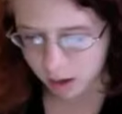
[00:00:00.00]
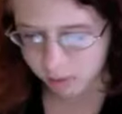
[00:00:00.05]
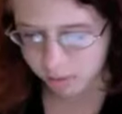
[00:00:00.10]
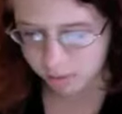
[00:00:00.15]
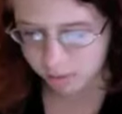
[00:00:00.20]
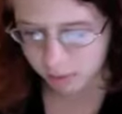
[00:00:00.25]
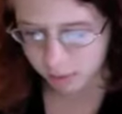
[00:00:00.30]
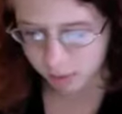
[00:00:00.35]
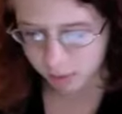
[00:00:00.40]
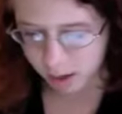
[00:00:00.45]

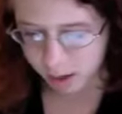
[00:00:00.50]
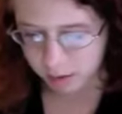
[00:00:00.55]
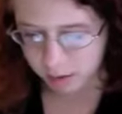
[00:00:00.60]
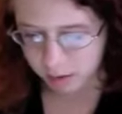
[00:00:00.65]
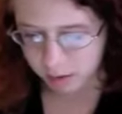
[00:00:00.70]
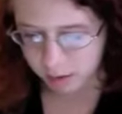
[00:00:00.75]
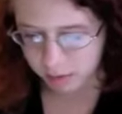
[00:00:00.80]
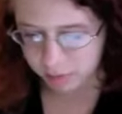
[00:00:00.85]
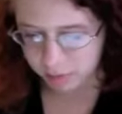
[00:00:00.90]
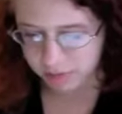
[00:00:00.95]
feel that
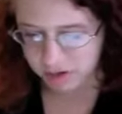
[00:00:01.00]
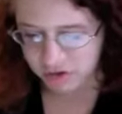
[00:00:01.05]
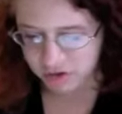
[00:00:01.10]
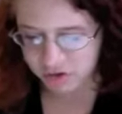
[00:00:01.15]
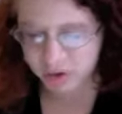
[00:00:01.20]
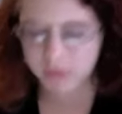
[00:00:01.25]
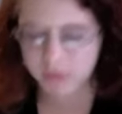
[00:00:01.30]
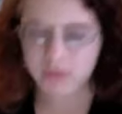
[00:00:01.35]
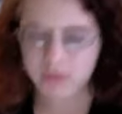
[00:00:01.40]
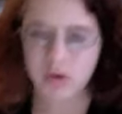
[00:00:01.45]
the
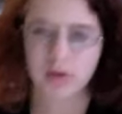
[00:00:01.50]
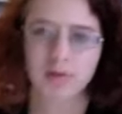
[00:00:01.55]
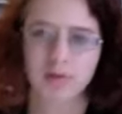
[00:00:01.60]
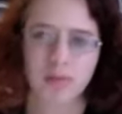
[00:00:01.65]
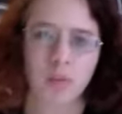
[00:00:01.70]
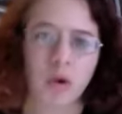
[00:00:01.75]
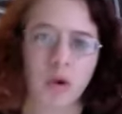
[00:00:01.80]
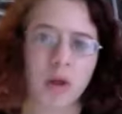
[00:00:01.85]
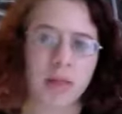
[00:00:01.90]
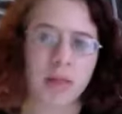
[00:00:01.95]
teacher can
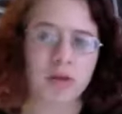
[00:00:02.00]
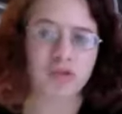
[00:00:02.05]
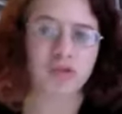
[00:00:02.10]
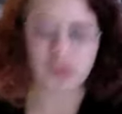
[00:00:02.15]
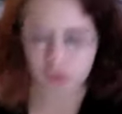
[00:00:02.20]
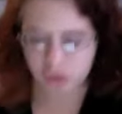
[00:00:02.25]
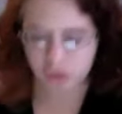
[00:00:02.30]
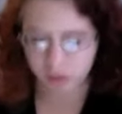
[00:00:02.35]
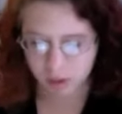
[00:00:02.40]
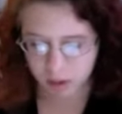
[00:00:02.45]
focus more on the
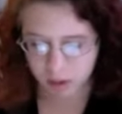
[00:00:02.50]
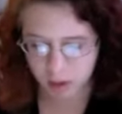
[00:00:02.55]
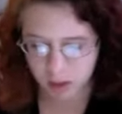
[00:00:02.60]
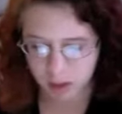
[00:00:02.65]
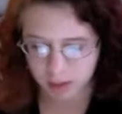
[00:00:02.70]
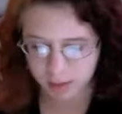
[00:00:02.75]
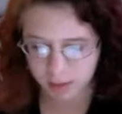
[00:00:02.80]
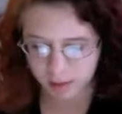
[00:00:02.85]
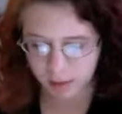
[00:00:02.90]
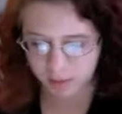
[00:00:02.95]
children
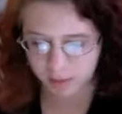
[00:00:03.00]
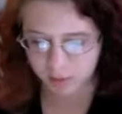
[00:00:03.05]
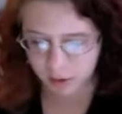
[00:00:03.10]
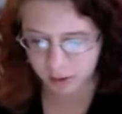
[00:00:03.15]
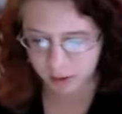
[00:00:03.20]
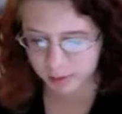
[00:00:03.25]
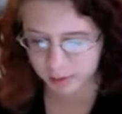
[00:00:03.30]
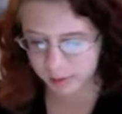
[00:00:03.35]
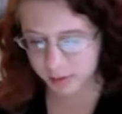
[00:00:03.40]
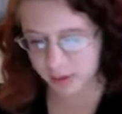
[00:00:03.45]
instead of
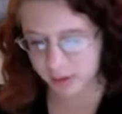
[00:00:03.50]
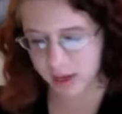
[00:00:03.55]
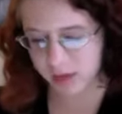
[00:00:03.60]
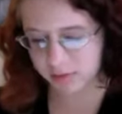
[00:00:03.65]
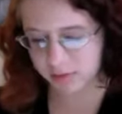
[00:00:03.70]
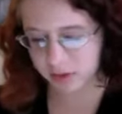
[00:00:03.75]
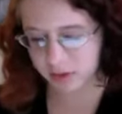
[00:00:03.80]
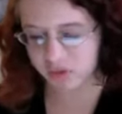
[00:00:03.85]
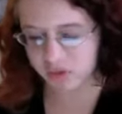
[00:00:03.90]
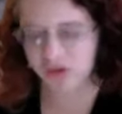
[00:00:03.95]
constantly
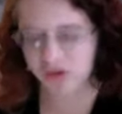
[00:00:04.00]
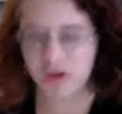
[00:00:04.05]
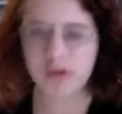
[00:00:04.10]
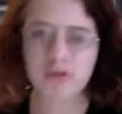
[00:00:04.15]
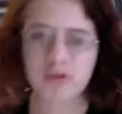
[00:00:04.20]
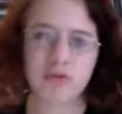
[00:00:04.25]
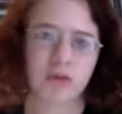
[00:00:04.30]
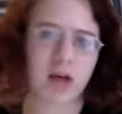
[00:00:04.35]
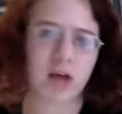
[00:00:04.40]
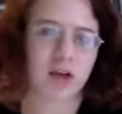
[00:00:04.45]
having to
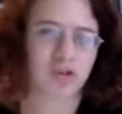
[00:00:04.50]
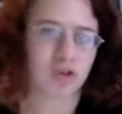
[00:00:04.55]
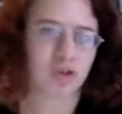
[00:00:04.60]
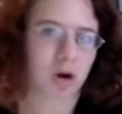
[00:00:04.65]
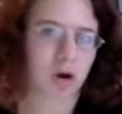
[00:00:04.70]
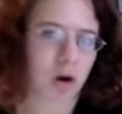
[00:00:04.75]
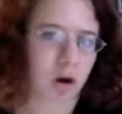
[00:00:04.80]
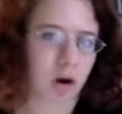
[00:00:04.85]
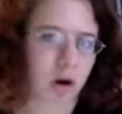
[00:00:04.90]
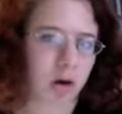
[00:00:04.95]
change
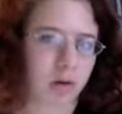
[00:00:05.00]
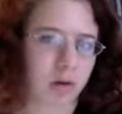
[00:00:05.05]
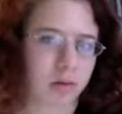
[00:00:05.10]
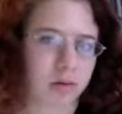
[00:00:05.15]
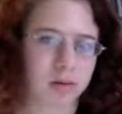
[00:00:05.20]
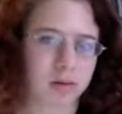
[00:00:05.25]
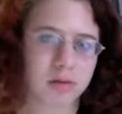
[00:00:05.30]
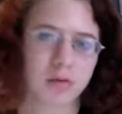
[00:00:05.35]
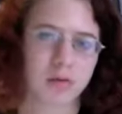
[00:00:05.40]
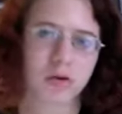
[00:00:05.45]
flashcards,
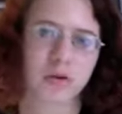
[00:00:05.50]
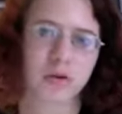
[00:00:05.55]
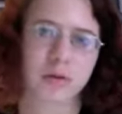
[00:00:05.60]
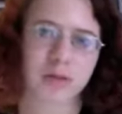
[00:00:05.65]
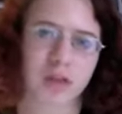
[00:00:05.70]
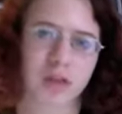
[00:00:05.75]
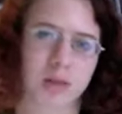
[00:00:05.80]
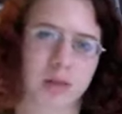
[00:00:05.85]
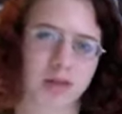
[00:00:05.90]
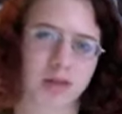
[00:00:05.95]
because you can do the
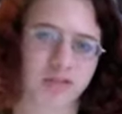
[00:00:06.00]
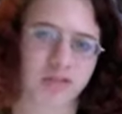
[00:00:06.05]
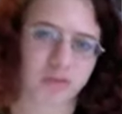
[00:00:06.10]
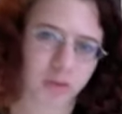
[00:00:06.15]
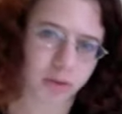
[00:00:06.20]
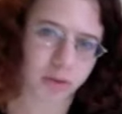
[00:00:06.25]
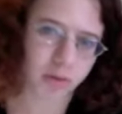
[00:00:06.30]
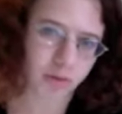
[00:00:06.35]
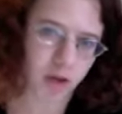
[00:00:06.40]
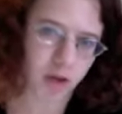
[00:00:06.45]
same
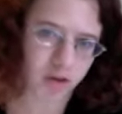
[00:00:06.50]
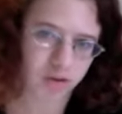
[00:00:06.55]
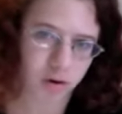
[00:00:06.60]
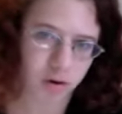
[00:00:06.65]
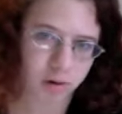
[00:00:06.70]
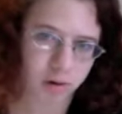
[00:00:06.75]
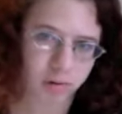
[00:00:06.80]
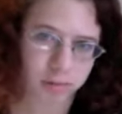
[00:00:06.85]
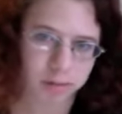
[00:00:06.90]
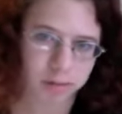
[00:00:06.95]
activity with
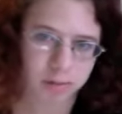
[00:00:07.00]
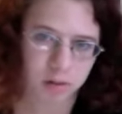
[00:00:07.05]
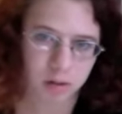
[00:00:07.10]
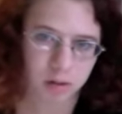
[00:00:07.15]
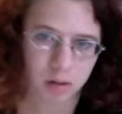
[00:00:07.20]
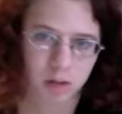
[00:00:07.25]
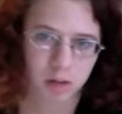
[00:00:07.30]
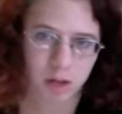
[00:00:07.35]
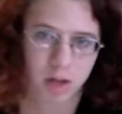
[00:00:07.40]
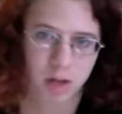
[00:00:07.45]
flashcards
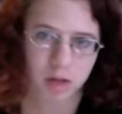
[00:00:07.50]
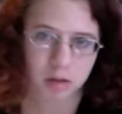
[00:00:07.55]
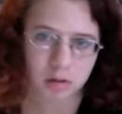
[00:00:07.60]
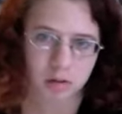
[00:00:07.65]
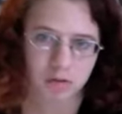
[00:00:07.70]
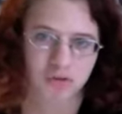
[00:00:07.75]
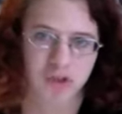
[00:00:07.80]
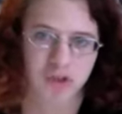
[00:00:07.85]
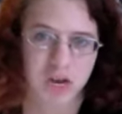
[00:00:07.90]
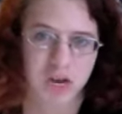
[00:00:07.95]
basically,
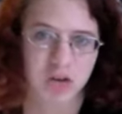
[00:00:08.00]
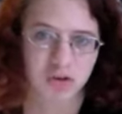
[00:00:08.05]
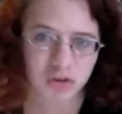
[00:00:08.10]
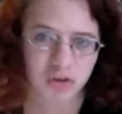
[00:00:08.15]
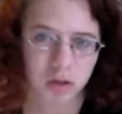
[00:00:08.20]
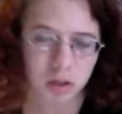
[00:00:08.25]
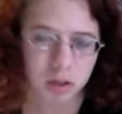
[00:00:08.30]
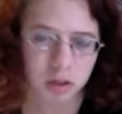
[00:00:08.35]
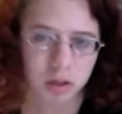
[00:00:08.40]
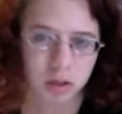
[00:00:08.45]
and
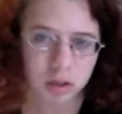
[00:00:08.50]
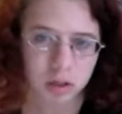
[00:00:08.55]
changing,